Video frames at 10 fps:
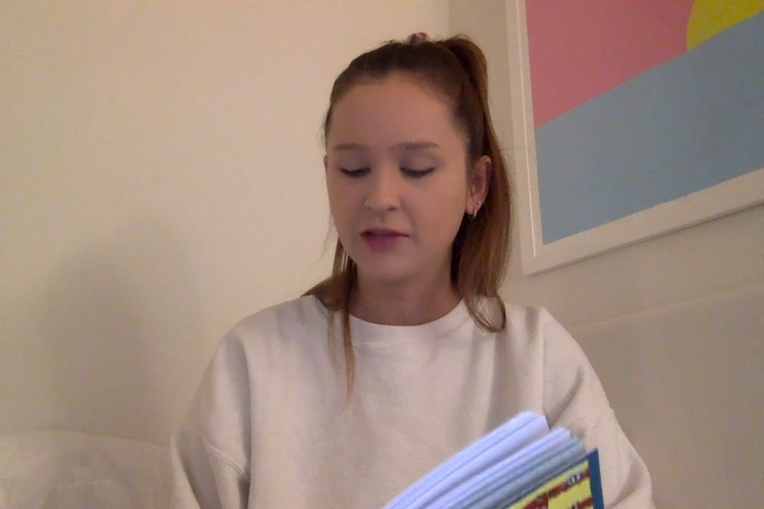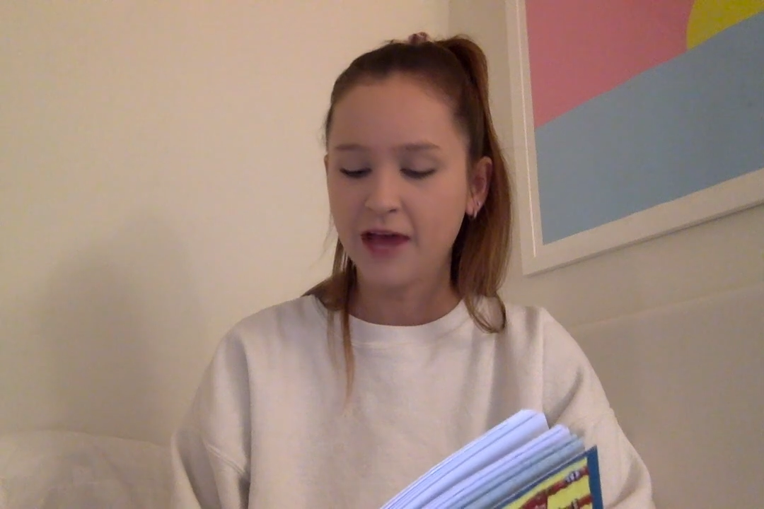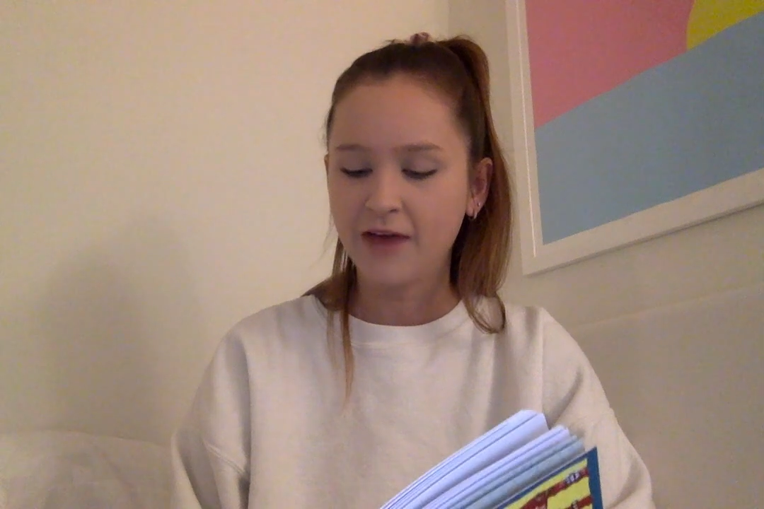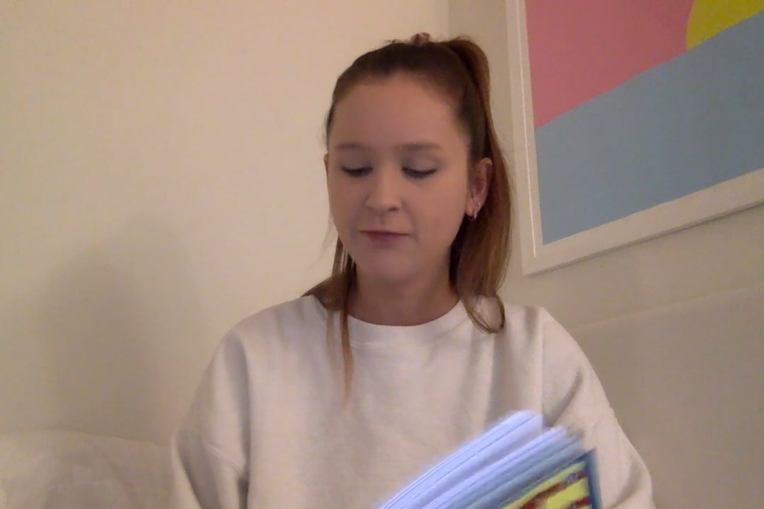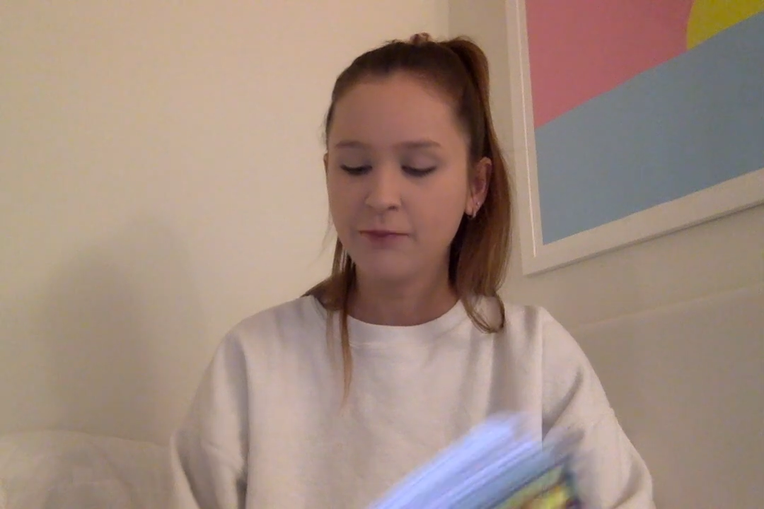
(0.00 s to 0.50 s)

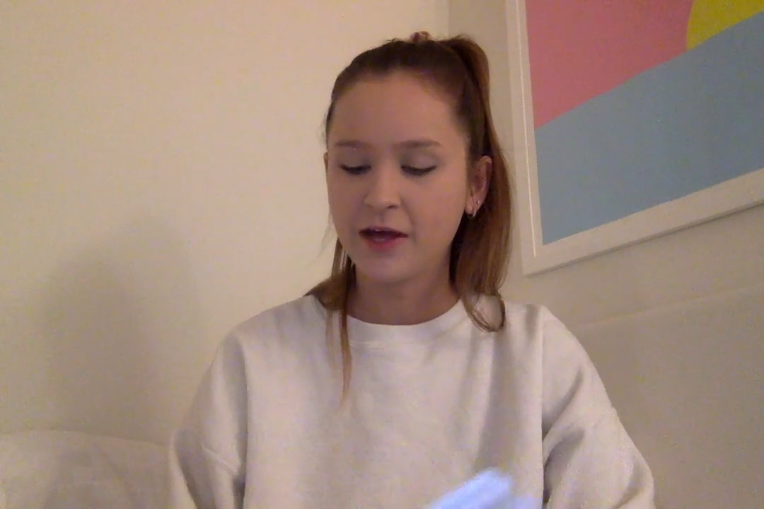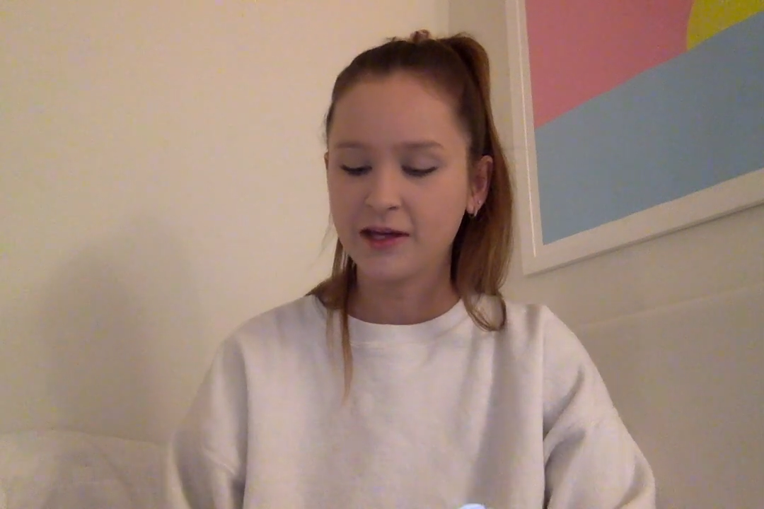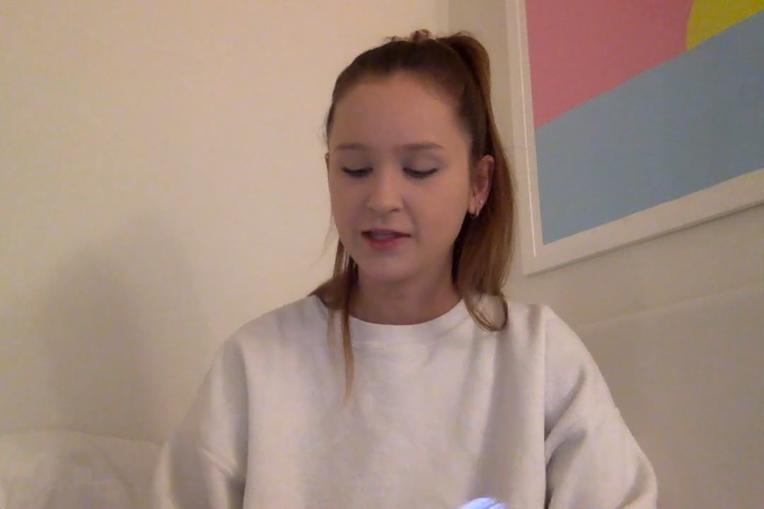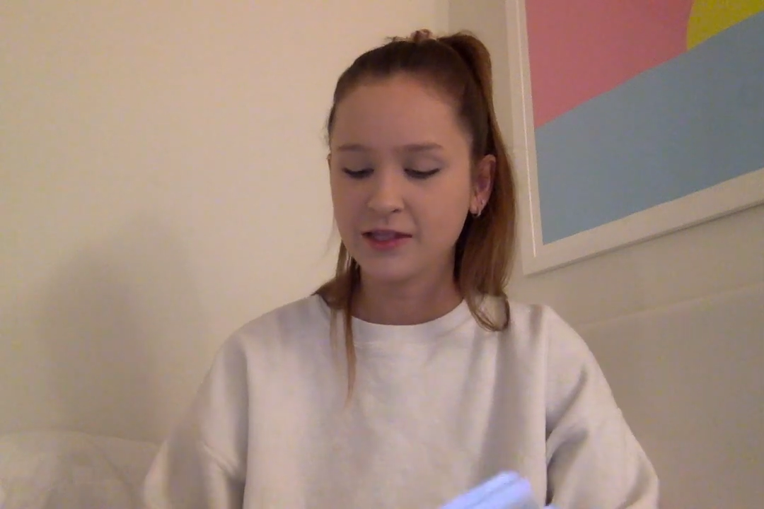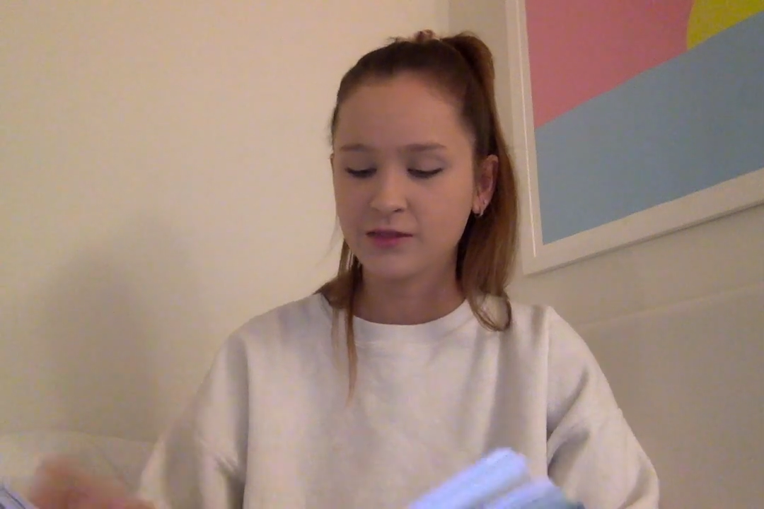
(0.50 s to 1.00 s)
laugh,
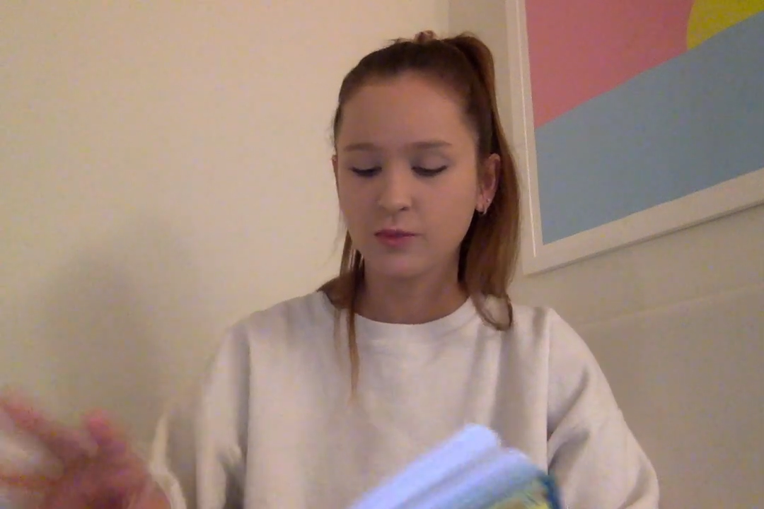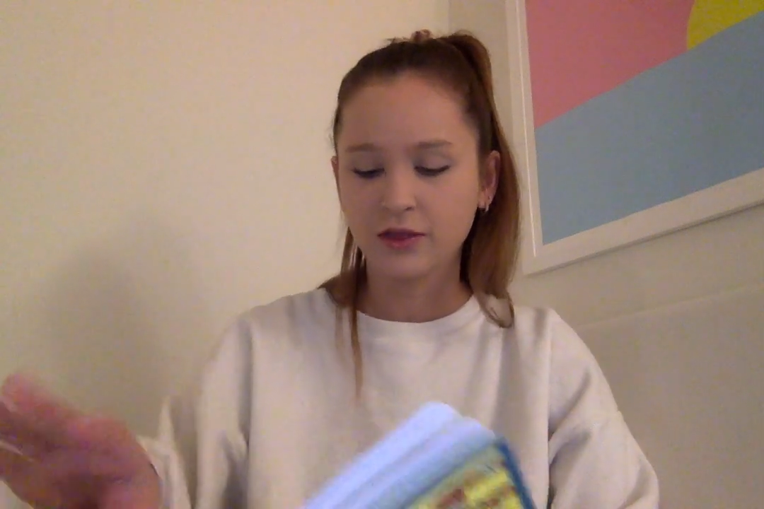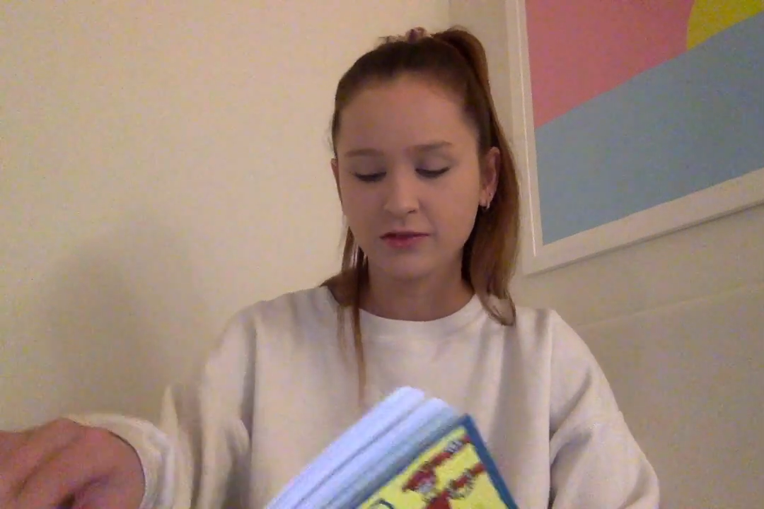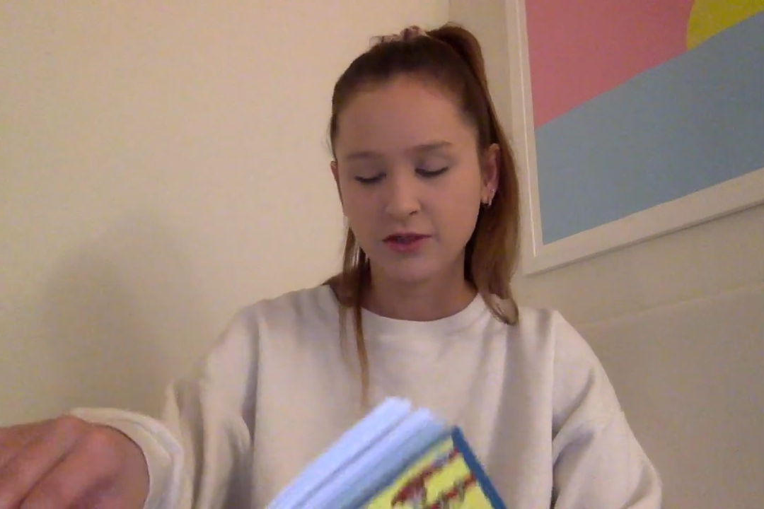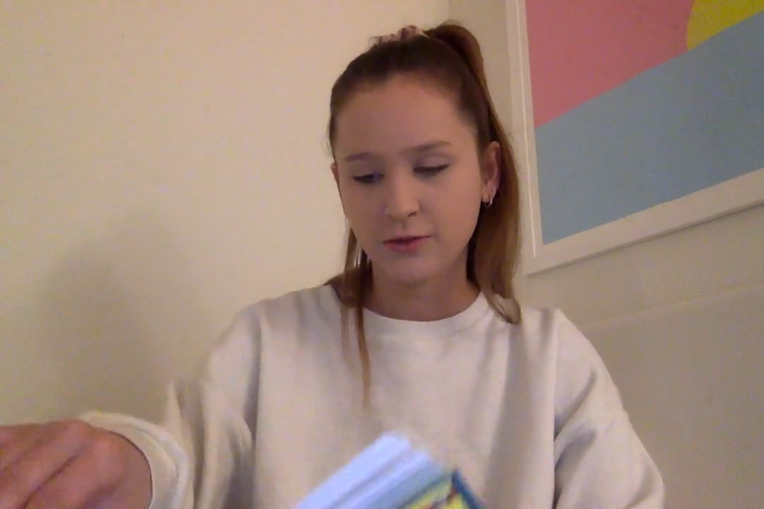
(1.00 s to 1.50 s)
patting his
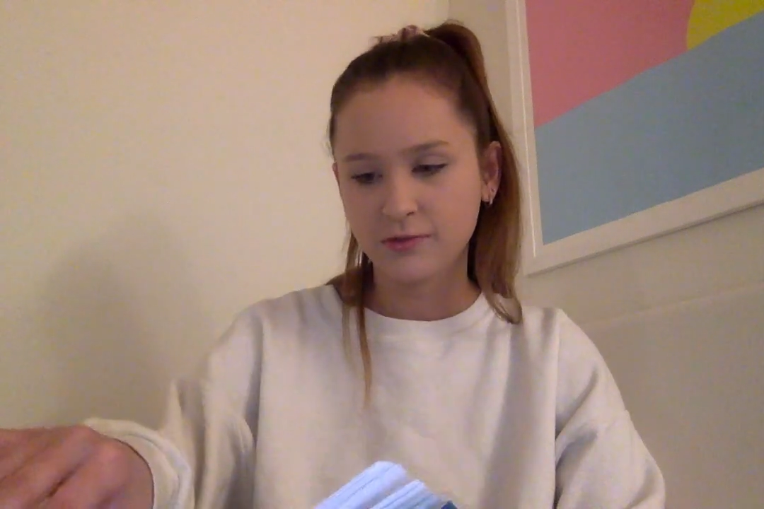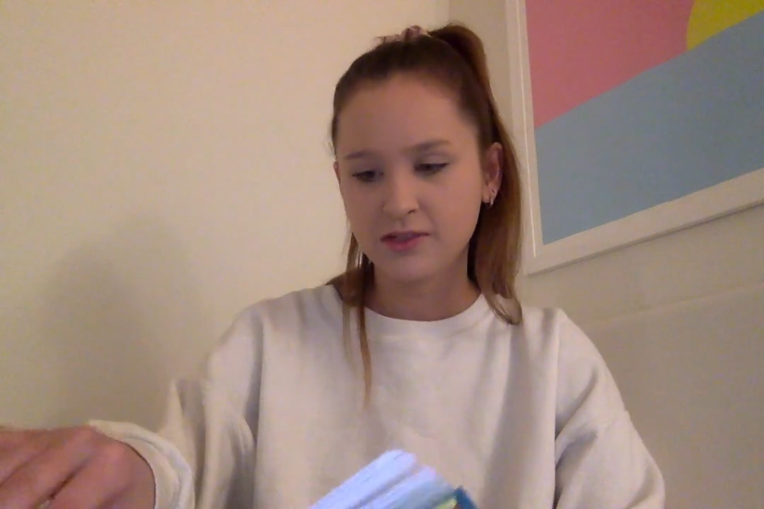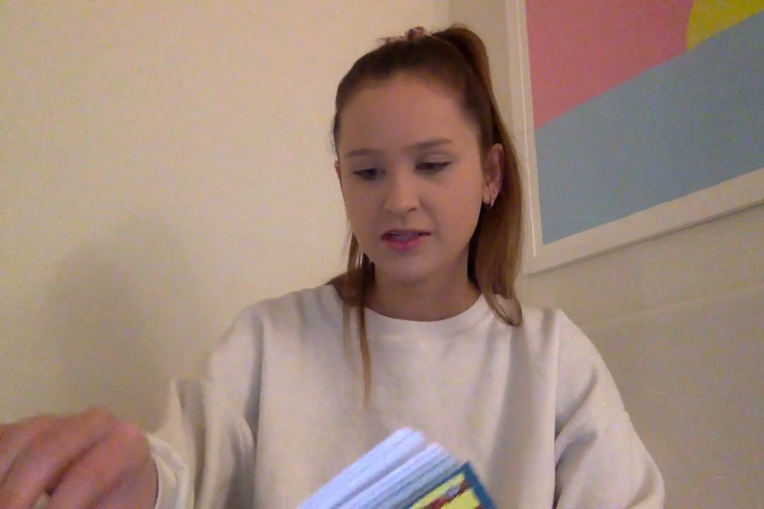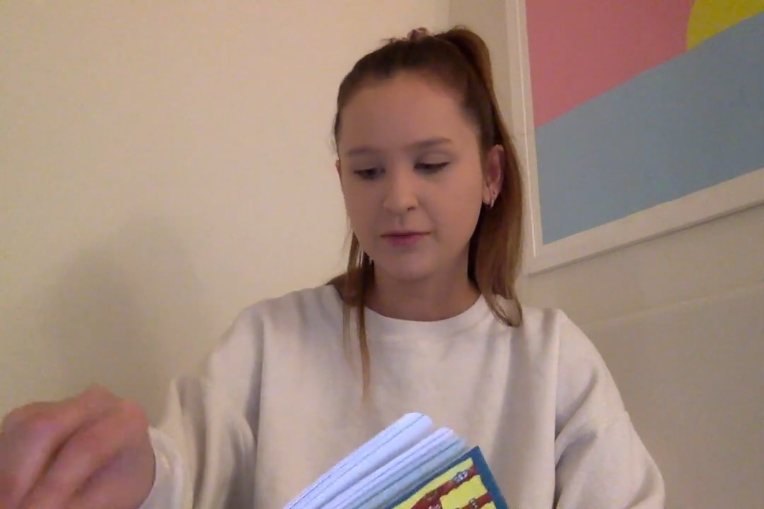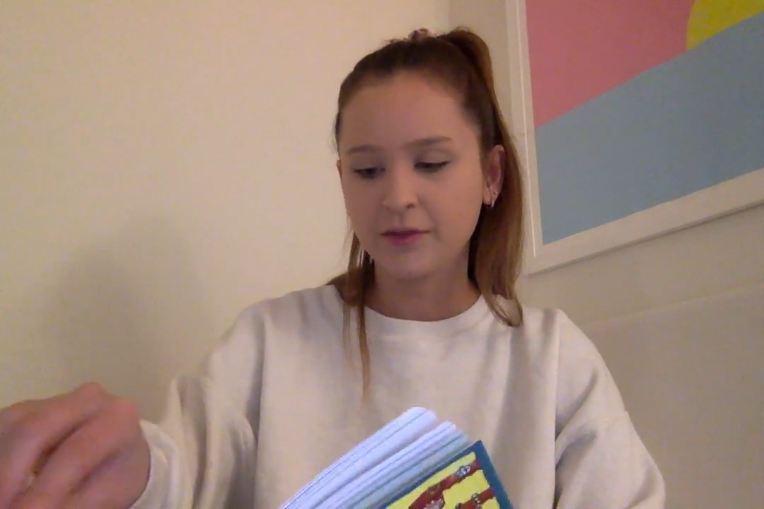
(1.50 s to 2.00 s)
well-toned
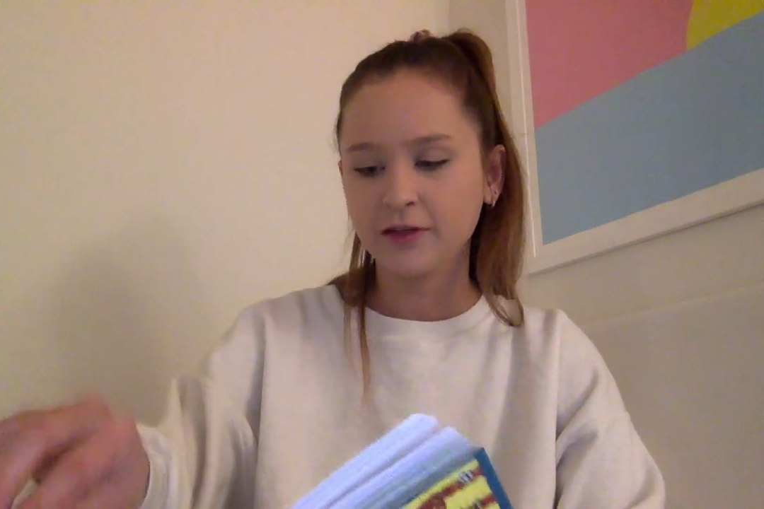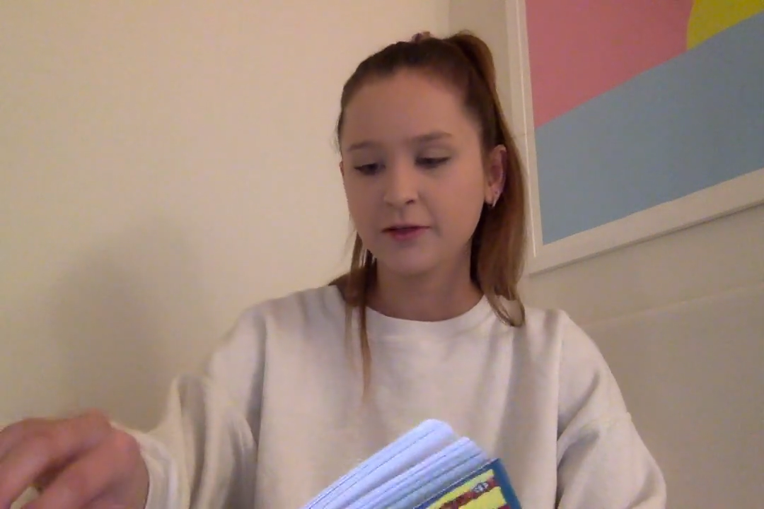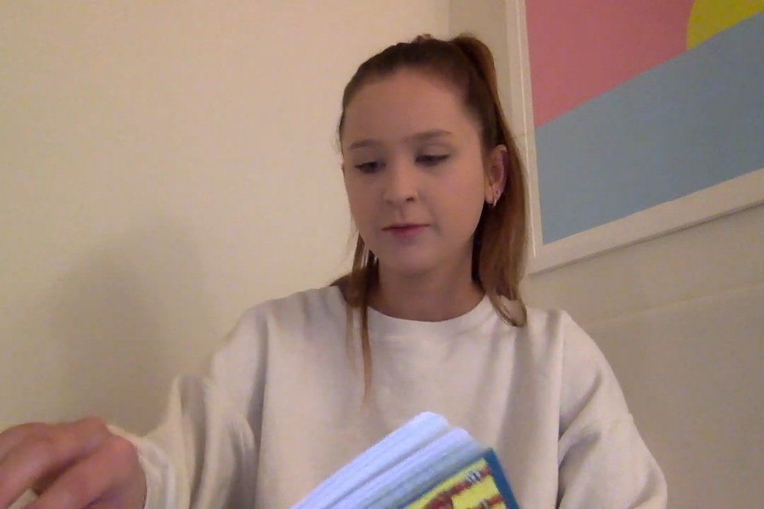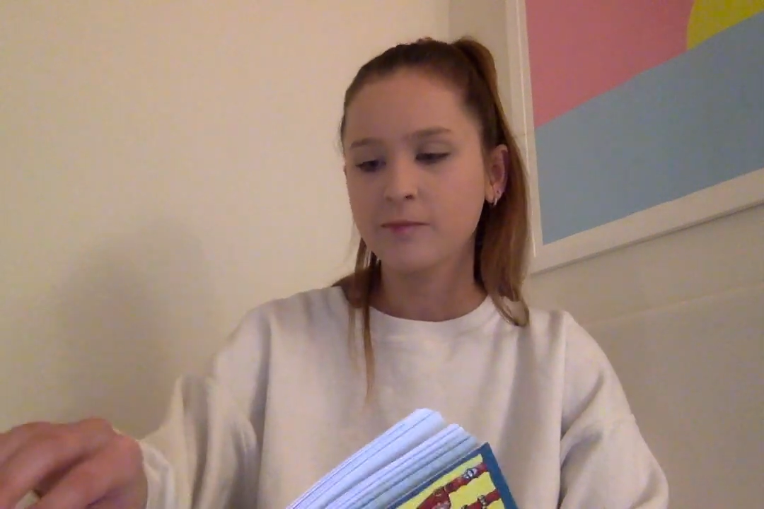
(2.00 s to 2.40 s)
stomach.